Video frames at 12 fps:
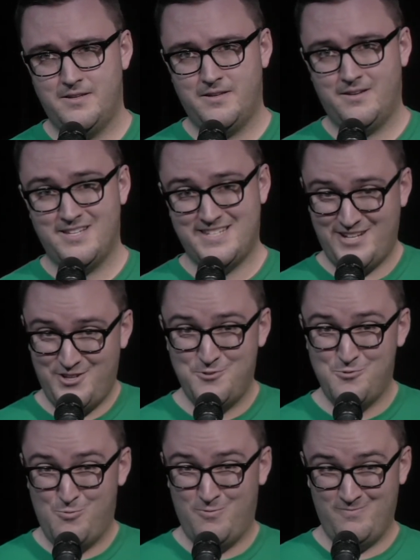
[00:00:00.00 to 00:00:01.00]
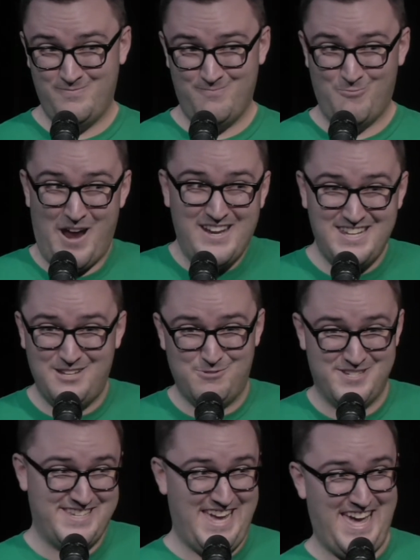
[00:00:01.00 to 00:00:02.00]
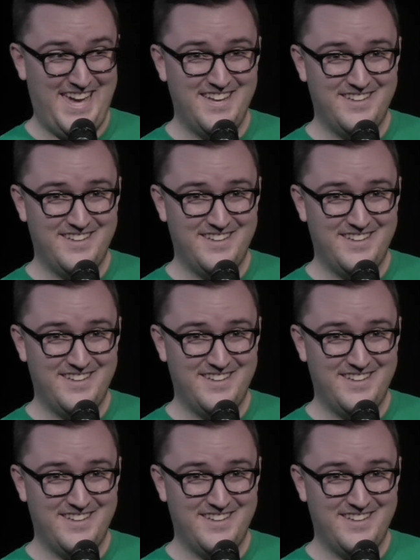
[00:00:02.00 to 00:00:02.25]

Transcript: because I knew Wendy was gay.